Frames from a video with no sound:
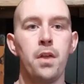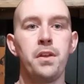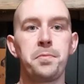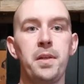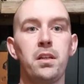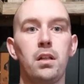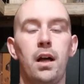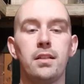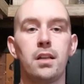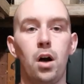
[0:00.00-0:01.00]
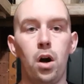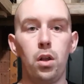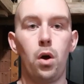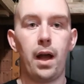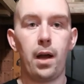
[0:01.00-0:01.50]
The spindle has a
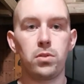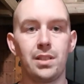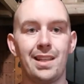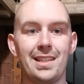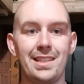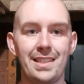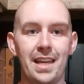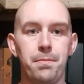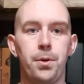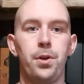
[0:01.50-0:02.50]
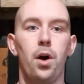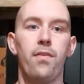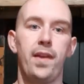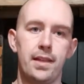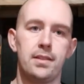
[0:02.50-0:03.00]
hollow housing that is tapered on
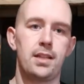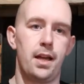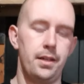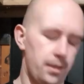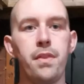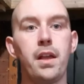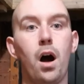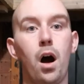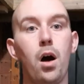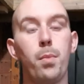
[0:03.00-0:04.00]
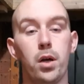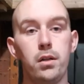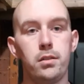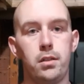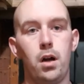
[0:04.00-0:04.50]
the inside. The
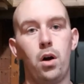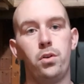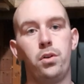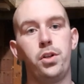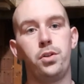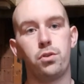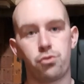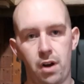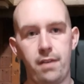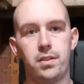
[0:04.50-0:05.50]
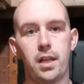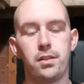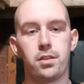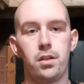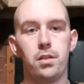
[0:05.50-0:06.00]
arbor on your drive
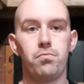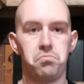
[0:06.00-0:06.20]
center